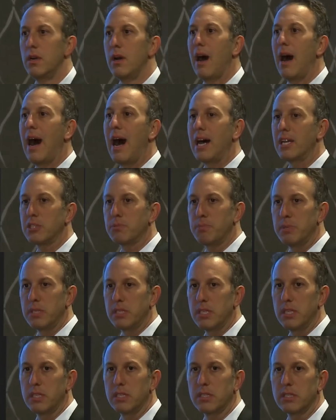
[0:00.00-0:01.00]

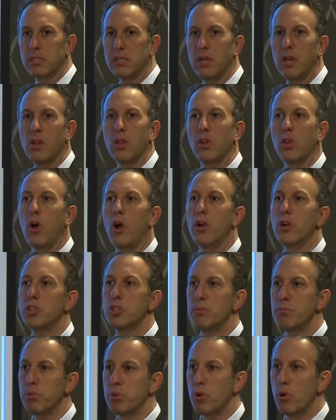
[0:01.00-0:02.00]
hospices, large
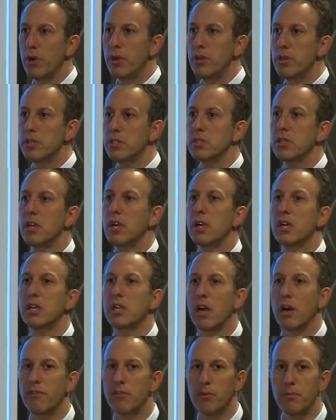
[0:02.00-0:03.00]
employers,
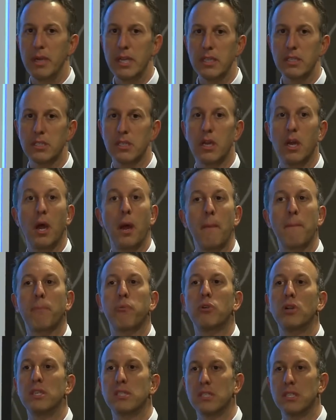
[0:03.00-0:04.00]
government,
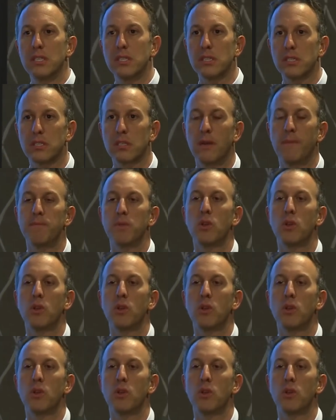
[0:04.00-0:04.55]
prisons.